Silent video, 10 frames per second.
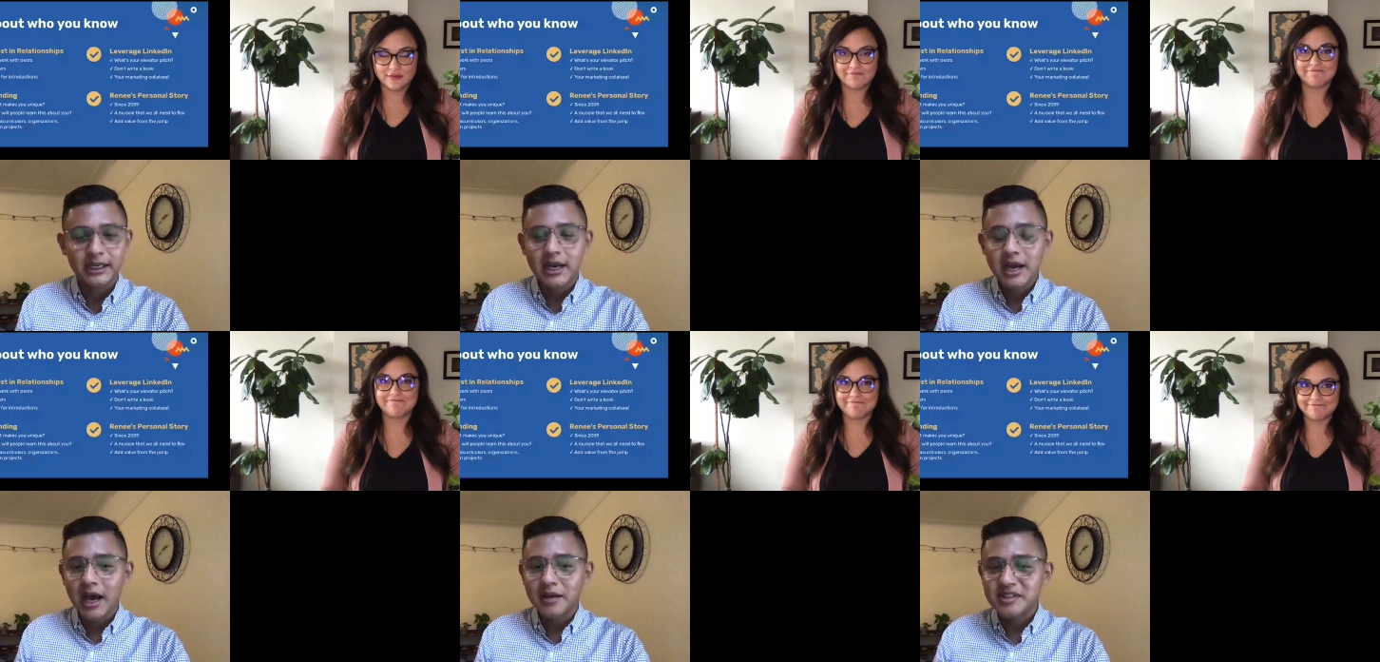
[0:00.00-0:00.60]

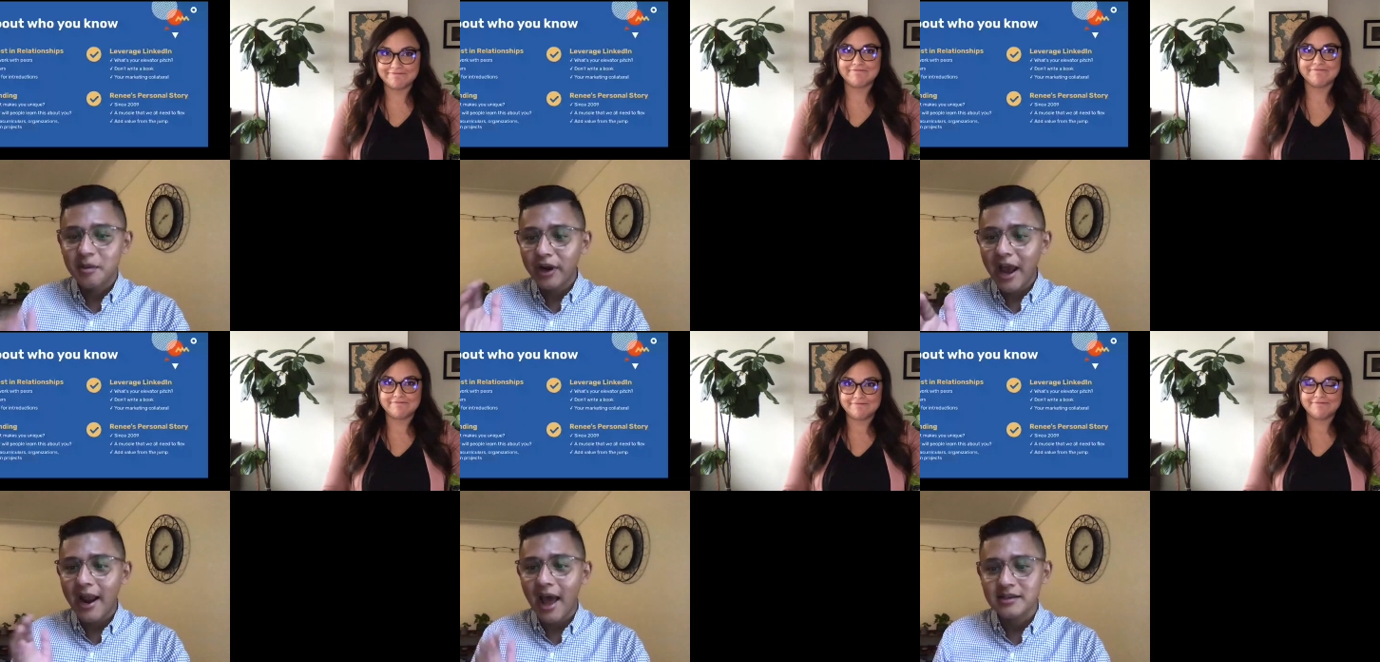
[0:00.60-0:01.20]
Speaker 1: Uh, someone had
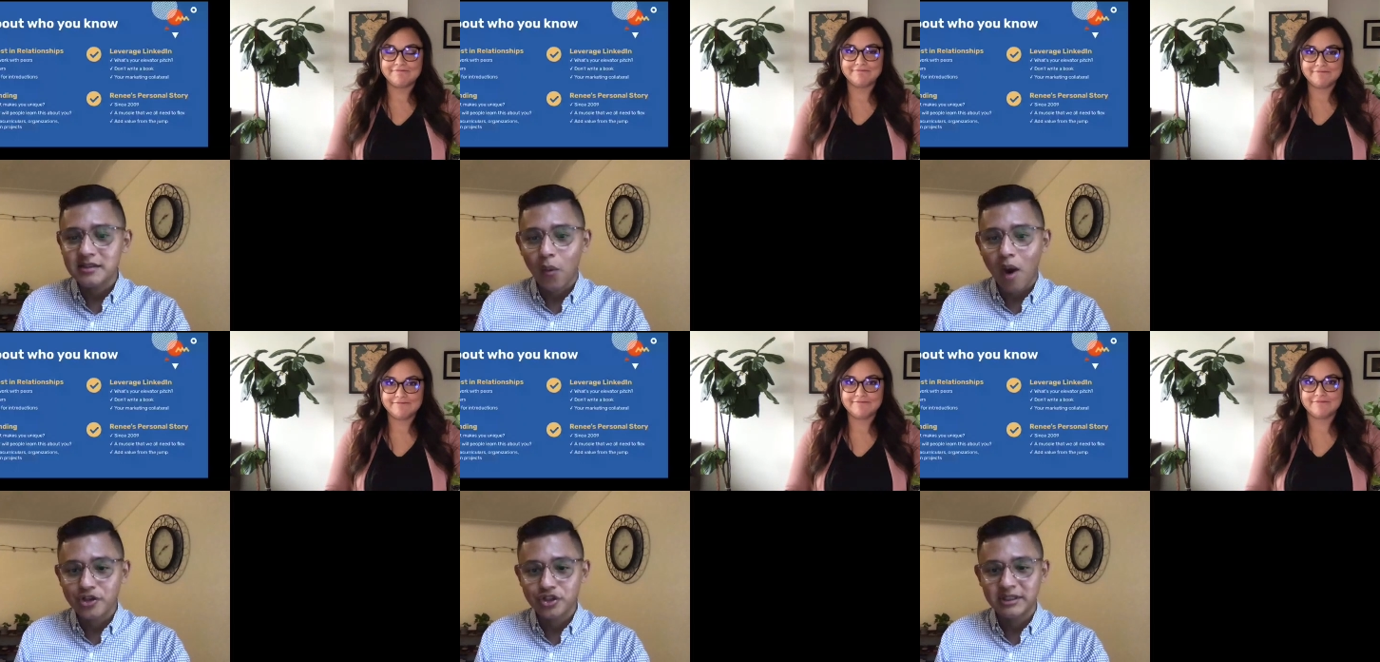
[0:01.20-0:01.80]
asked a
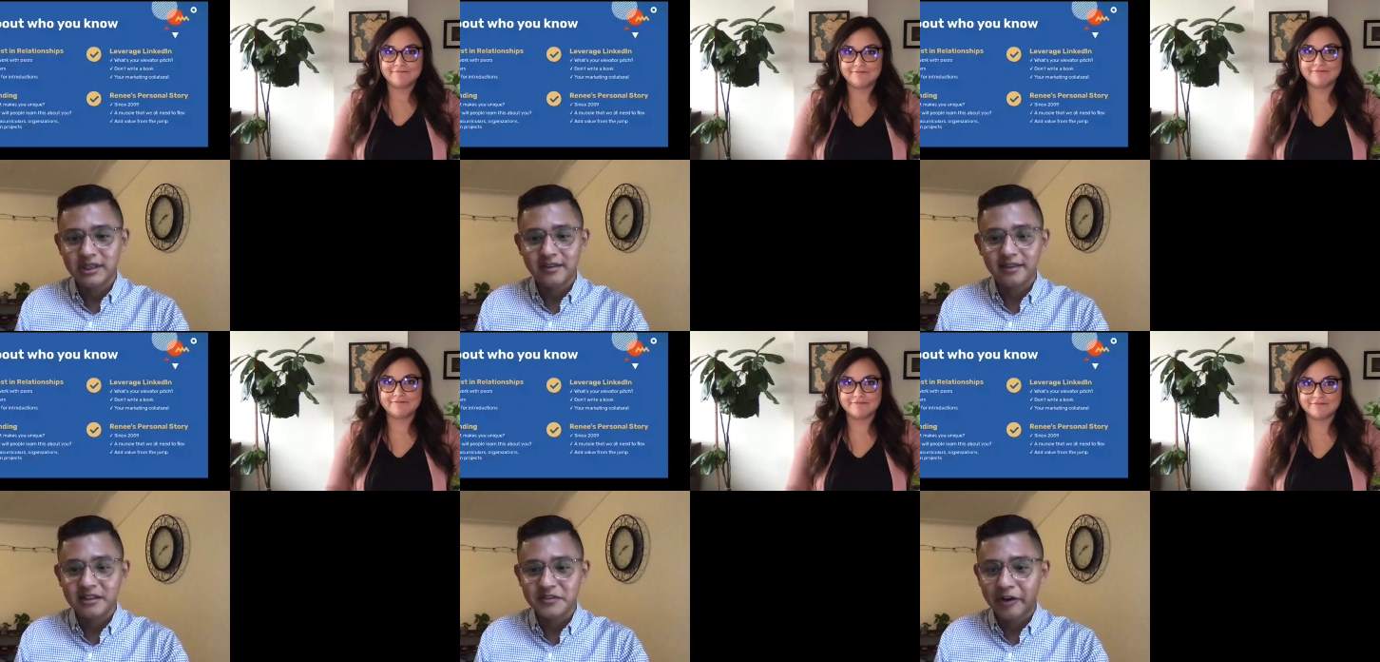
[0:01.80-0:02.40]
question that I think is
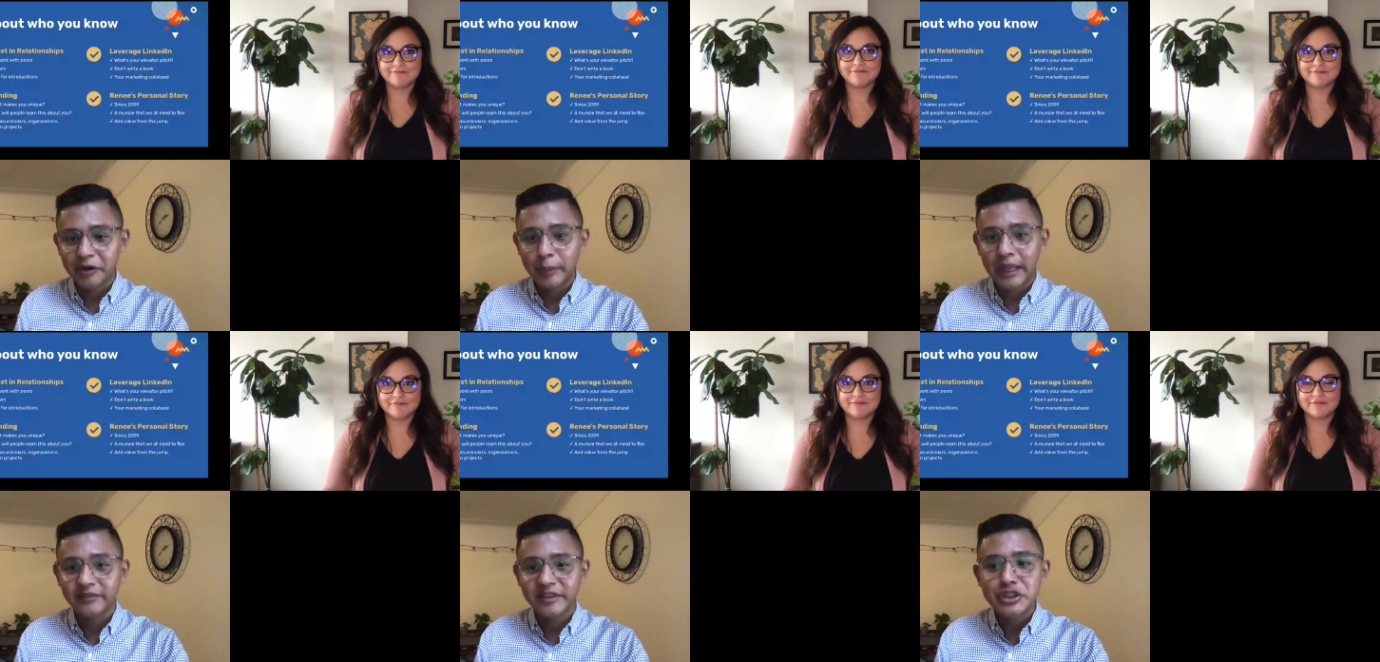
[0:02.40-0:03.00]
very
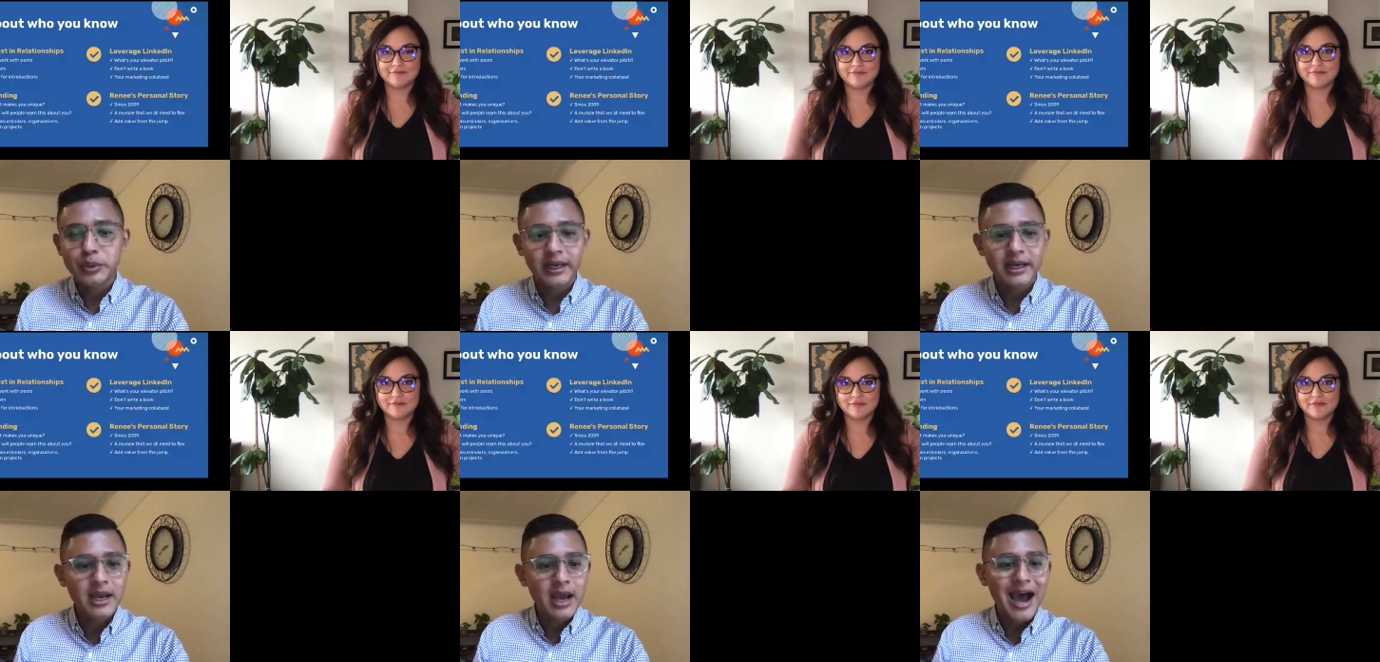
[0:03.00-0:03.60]
relevant to it.
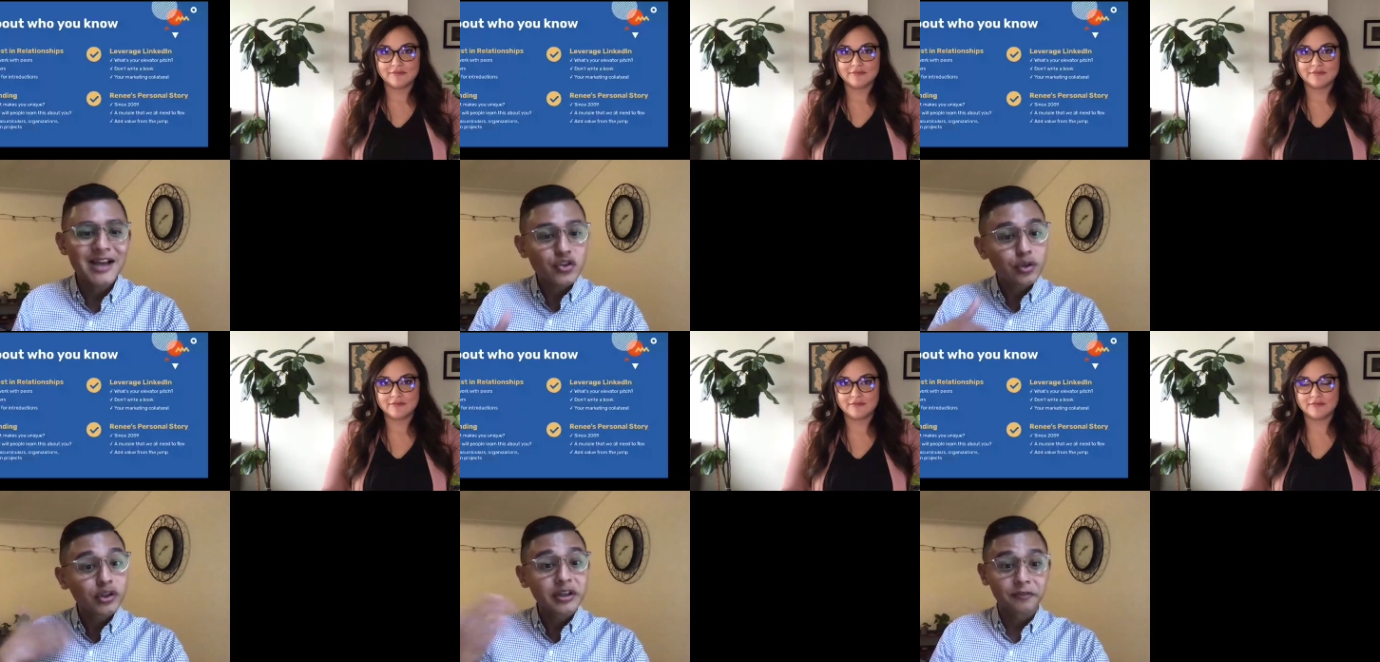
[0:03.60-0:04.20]
As you're
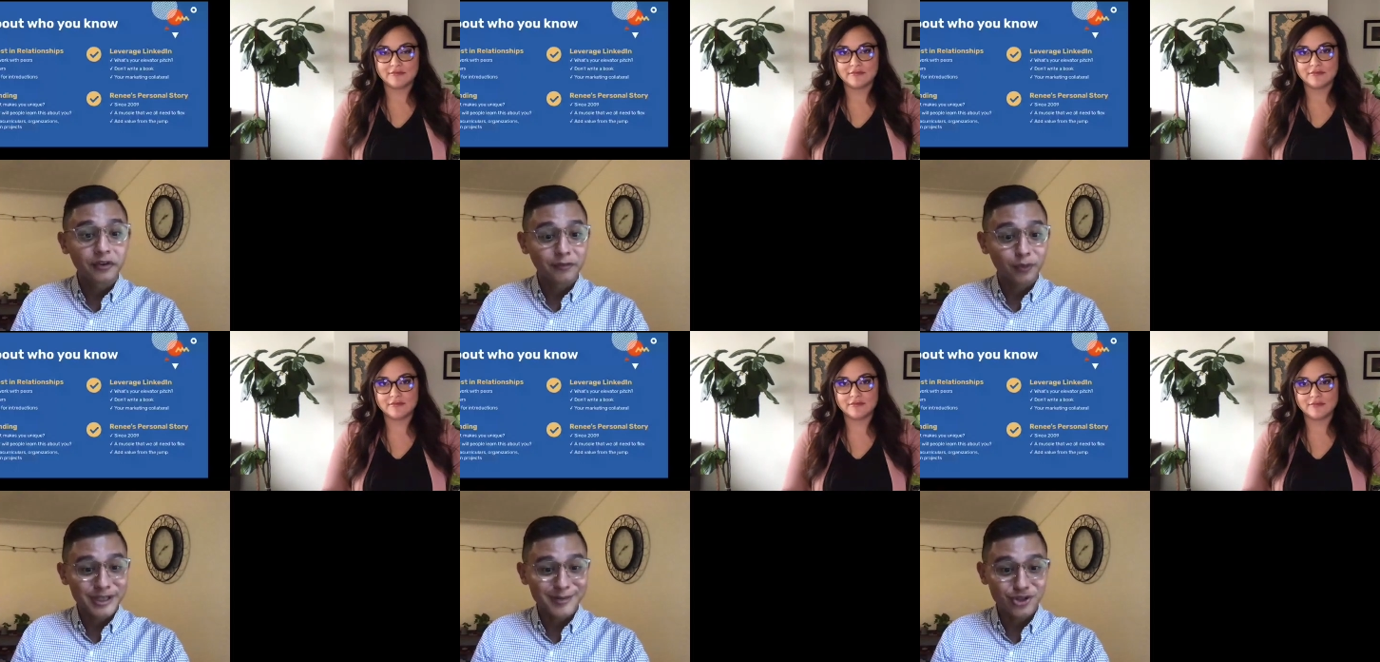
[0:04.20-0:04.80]
looking for a full
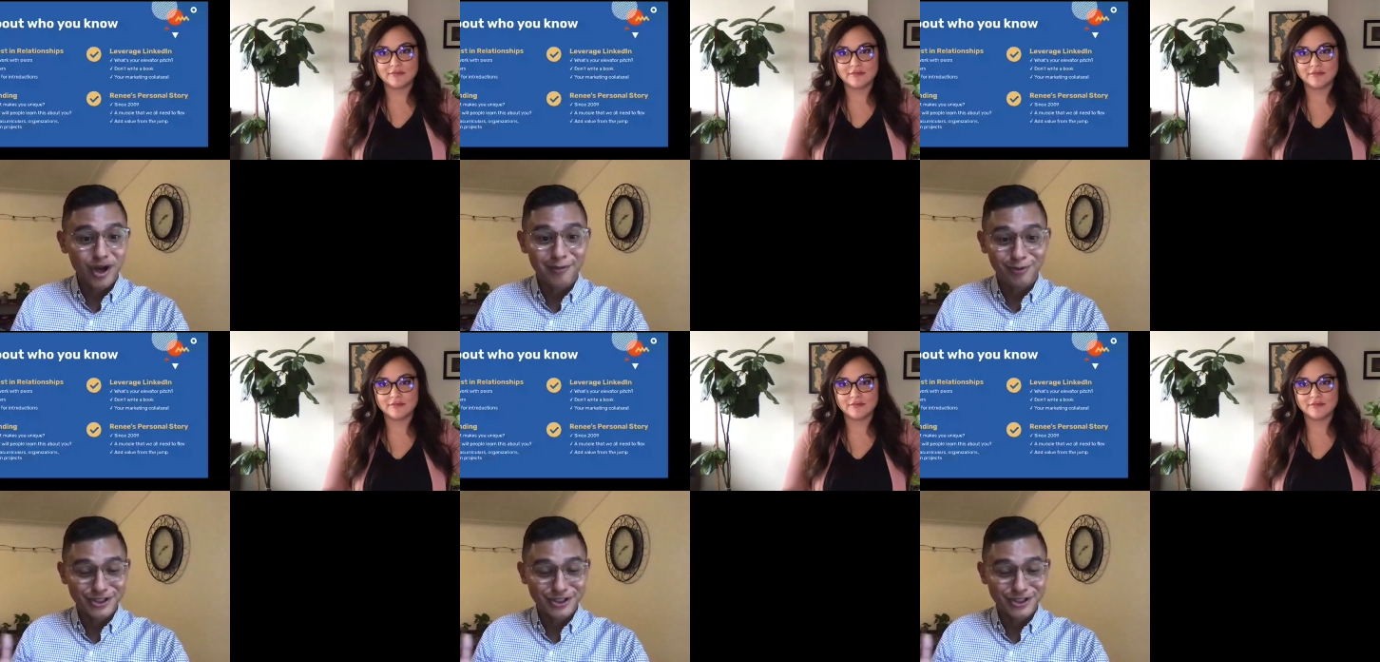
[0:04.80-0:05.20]
time job, which